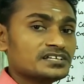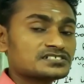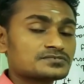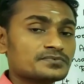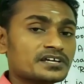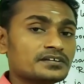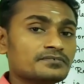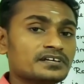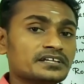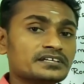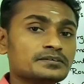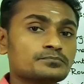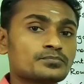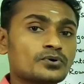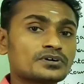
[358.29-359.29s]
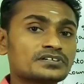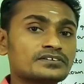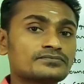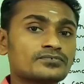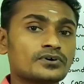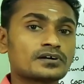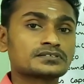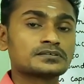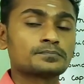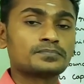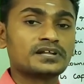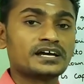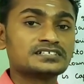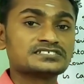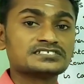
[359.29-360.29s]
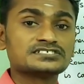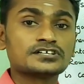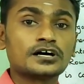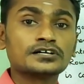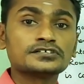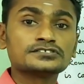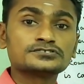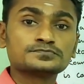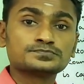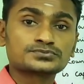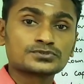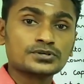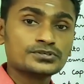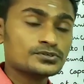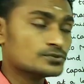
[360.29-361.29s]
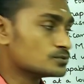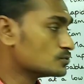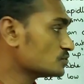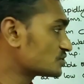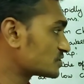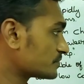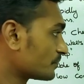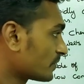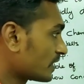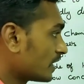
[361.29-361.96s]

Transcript: is very important for the plants in order to produce